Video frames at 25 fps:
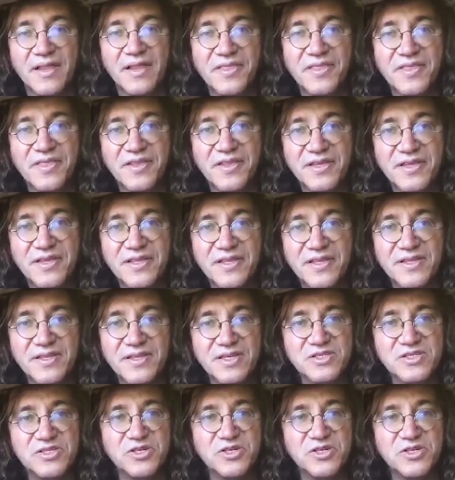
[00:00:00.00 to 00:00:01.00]
I think
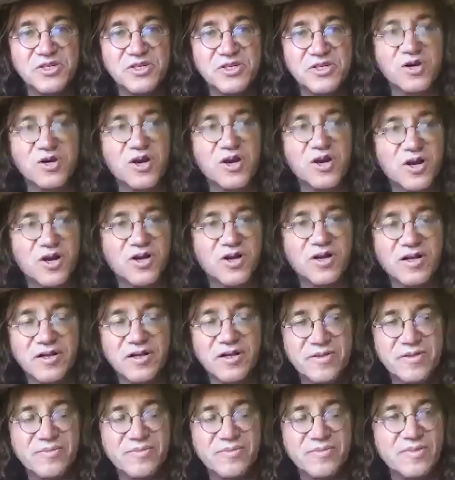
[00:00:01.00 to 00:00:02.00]
these are all
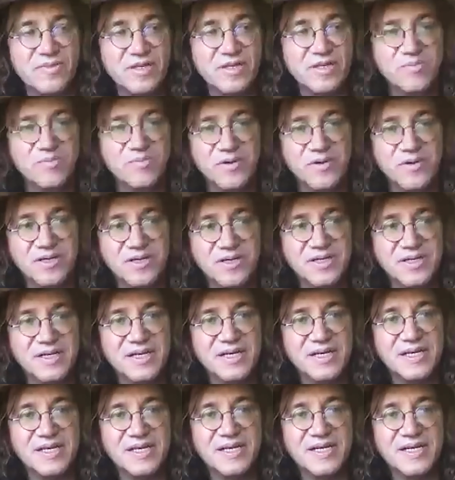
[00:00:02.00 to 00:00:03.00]
pretty
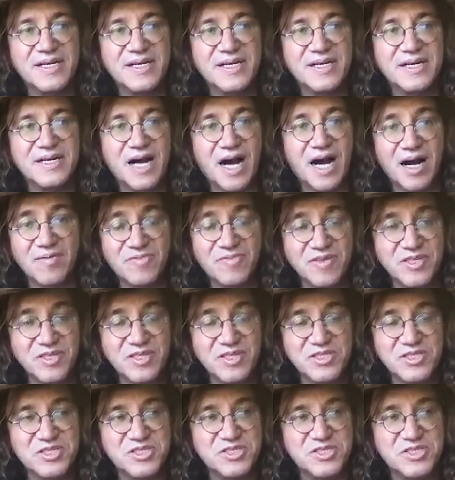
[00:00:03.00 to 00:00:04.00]

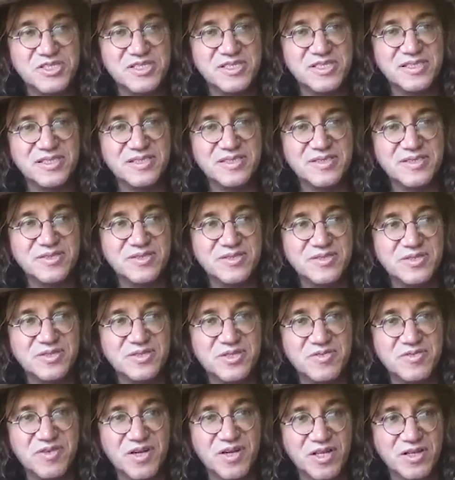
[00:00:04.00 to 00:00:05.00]
obvious
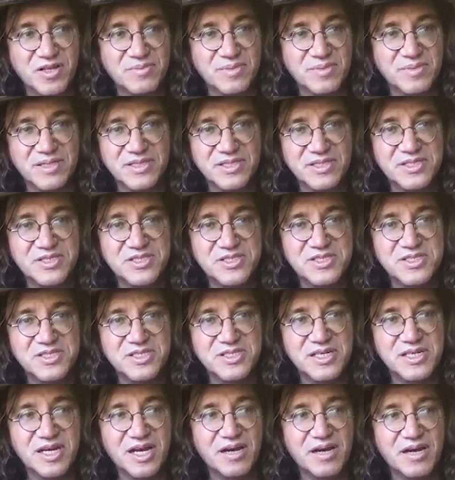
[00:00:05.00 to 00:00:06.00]

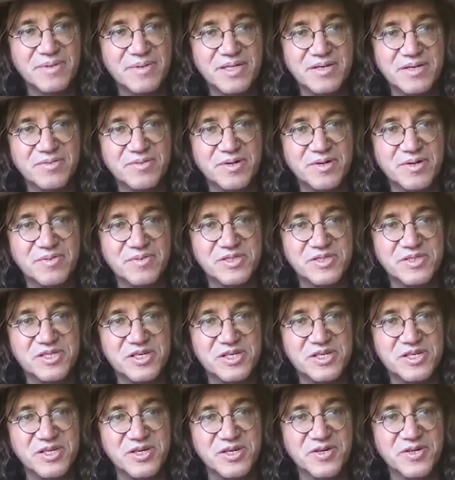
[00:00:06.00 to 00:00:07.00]
developments. I mean, it
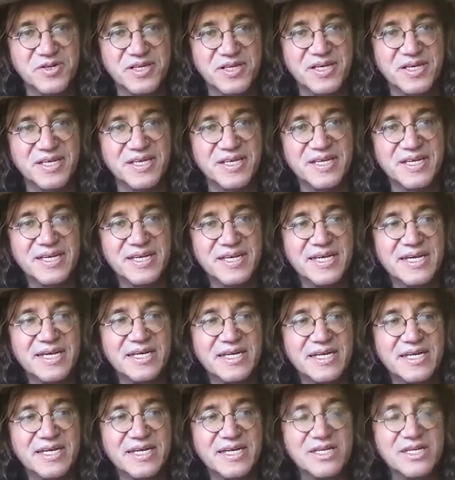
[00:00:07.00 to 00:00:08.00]
was clear that
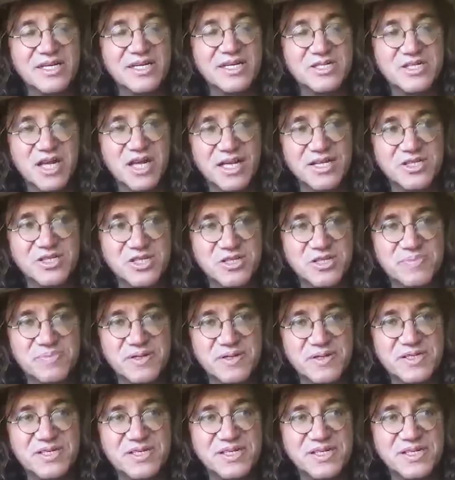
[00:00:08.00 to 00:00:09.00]

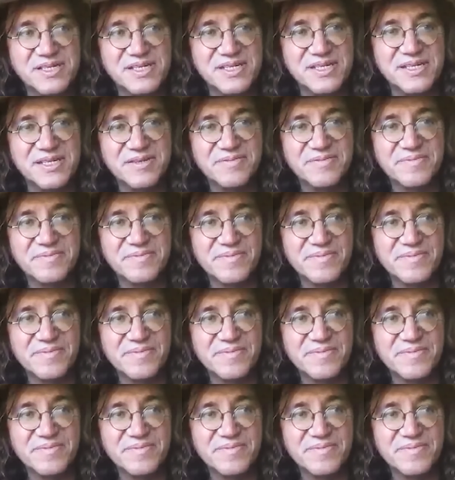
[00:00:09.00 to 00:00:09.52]
ChatGPT